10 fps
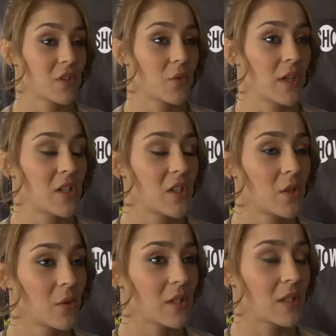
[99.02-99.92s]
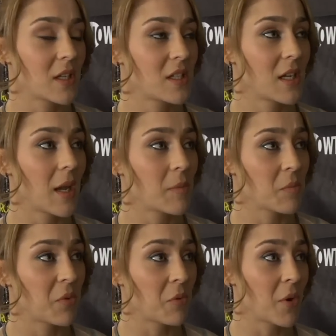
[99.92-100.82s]
strange too is that she kept
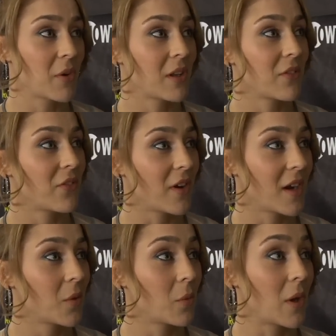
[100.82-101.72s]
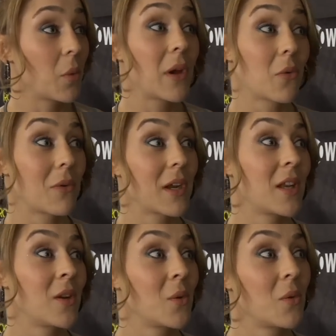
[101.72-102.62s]
on promoting the fight. Well, we already
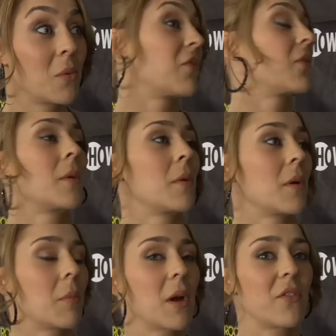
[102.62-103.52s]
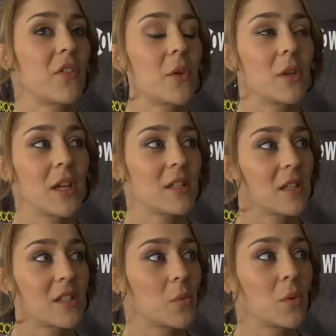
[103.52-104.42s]
knew uh, by a few days
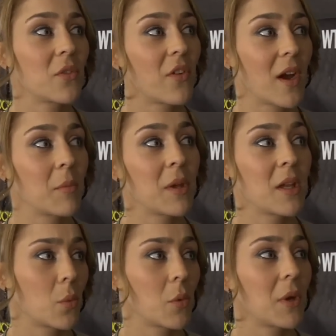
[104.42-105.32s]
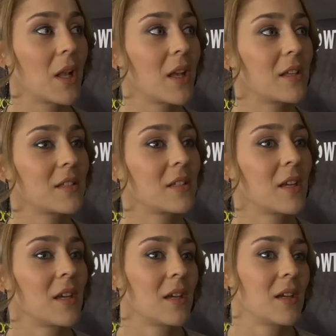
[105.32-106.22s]
that she wouldn't fight me, it will be Liz
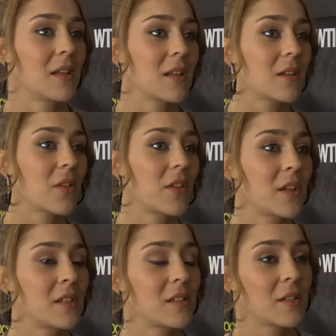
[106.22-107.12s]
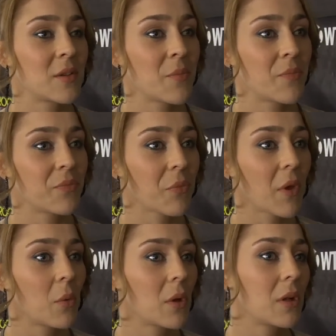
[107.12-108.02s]
there are things. Um,
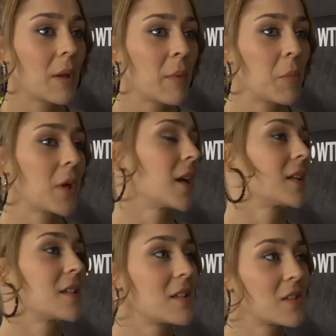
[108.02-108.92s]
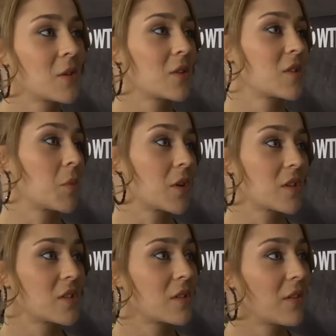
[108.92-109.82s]
well, let me put it like this: it's not the
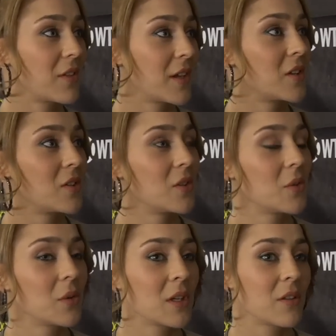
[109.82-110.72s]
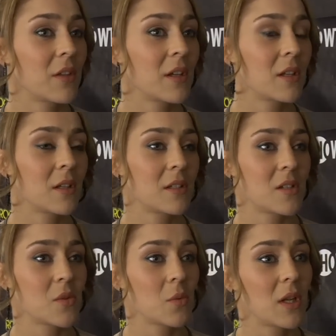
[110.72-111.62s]
smartest thing to do, and I think
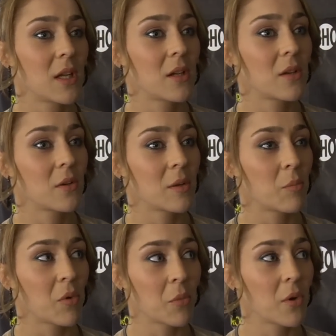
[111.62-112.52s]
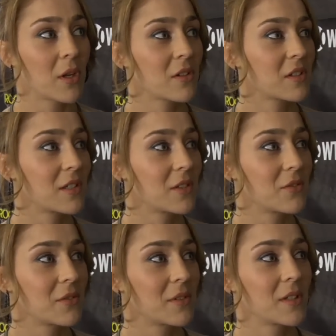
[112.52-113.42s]
she's really good in promoting
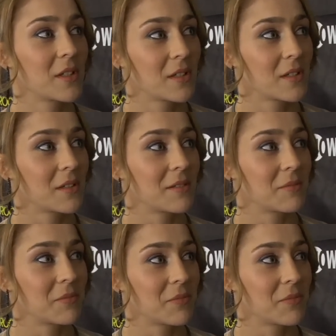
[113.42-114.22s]
herself. So,